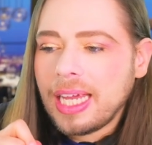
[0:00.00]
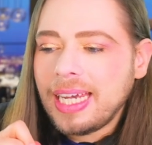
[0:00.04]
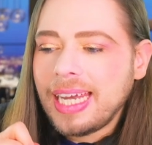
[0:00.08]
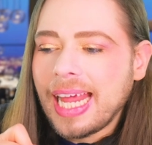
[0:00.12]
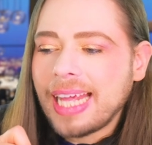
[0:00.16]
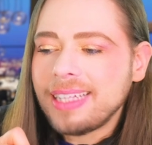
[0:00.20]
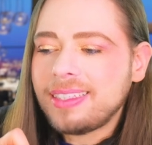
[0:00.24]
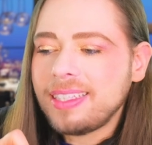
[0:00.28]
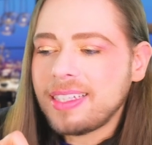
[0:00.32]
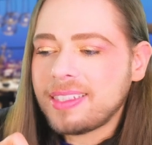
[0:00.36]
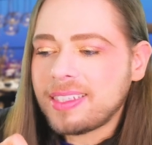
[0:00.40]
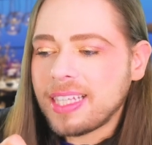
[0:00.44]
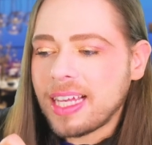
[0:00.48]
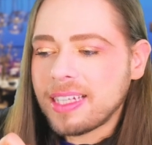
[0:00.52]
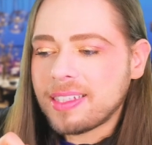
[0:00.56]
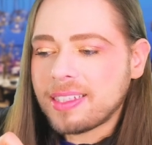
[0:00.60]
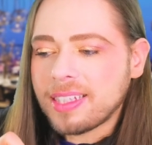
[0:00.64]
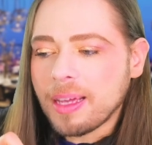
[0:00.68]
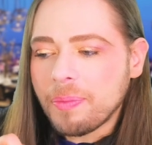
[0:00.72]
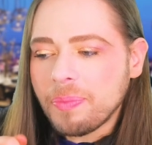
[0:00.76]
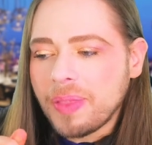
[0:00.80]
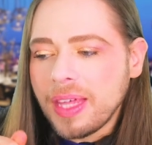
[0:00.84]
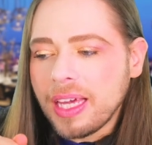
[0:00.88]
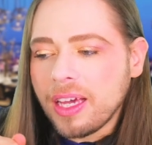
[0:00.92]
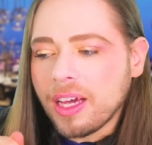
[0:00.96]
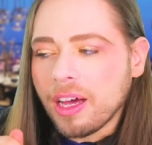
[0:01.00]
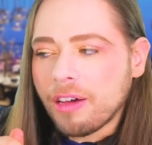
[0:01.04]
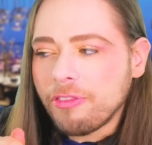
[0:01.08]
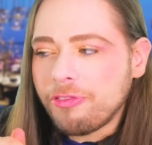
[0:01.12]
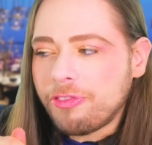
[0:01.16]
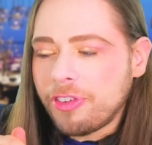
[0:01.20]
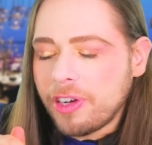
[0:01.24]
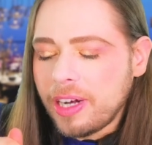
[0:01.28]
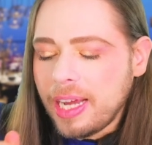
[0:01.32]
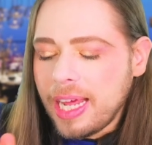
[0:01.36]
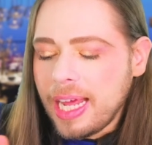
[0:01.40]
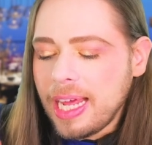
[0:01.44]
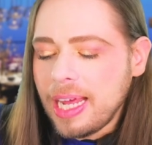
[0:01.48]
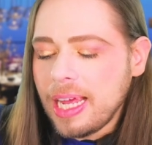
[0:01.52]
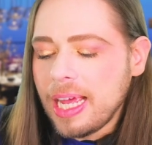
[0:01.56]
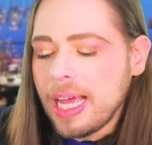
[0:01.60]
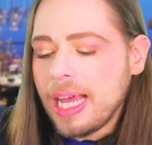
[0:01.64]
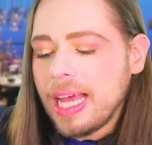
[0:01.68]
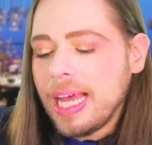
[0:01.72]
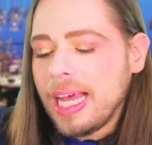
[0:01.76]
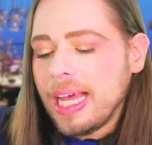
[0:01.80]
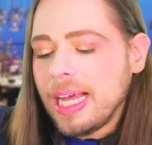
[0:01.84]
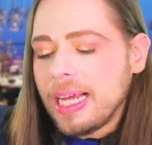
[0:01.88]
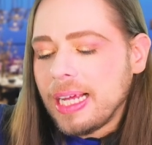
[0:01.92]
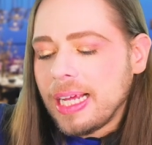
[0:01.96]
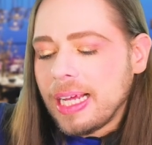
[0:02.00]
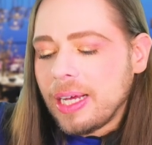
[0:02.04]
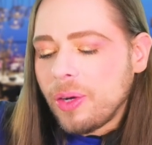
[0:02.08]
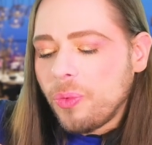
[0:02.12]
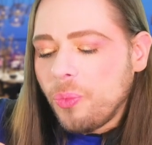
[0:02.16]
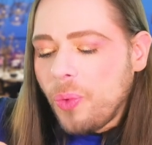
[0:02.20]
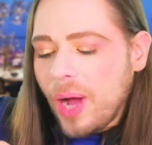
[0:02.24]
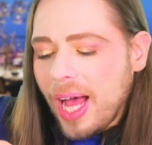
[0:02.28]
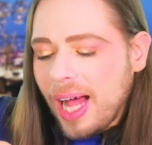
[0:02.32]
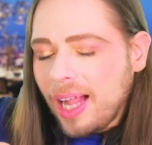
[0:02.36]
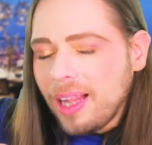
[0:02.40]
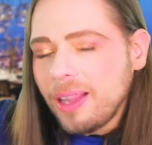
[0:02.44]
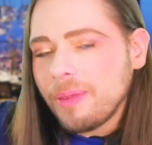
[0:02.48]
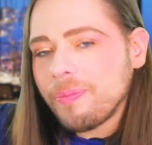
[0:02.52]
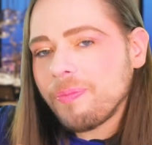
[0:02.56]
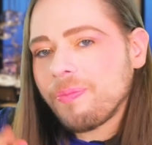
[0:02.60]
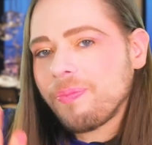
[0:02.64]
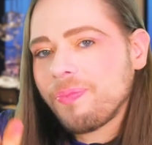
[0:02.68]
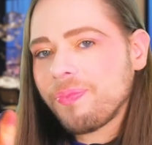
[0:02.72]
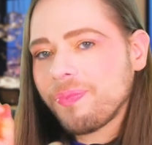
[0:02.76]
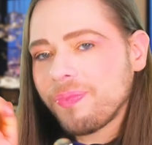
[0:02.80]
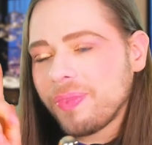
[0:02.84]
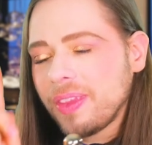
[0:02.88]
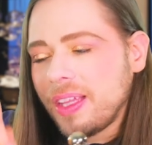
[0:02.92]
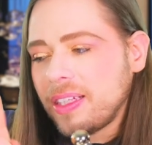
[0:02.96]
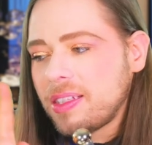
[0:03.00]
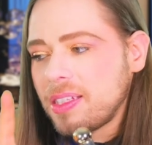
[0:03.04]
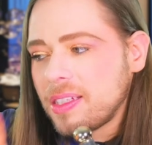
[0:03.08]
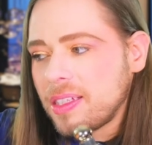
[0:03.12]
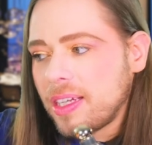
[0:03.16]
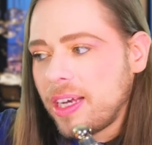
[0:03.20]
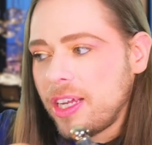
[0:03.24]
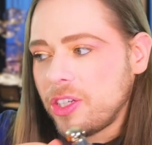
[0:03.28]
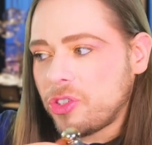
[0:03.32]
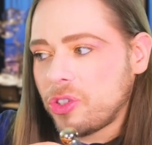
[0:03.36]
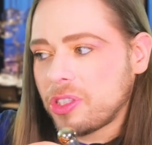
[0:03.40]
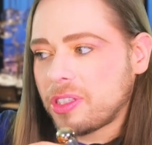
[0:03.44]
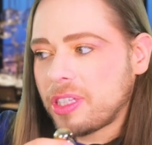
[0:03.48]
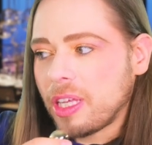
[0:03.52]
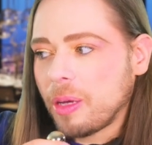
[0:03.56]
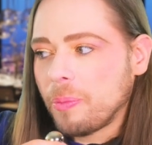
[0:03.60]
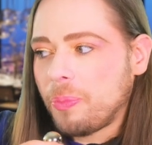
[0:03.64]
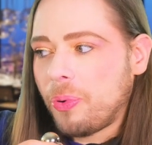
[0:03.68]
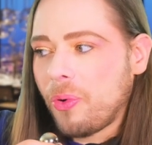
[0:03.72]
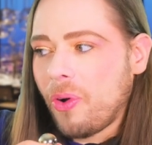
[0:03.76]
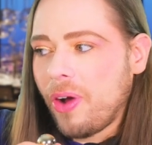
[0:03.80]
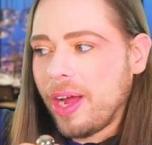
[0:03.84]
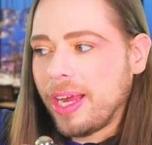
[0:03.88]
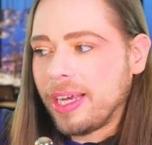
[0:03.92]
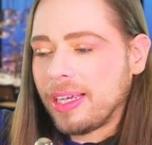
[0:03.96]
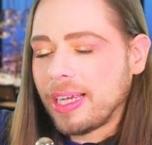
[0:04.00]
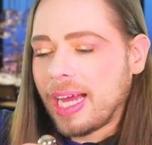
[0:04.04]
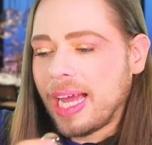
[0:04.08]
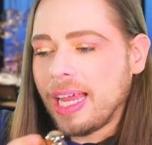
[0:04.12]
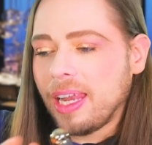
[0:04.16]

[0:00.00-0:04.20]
Nettie says something comforting. Well, this is an interesting point.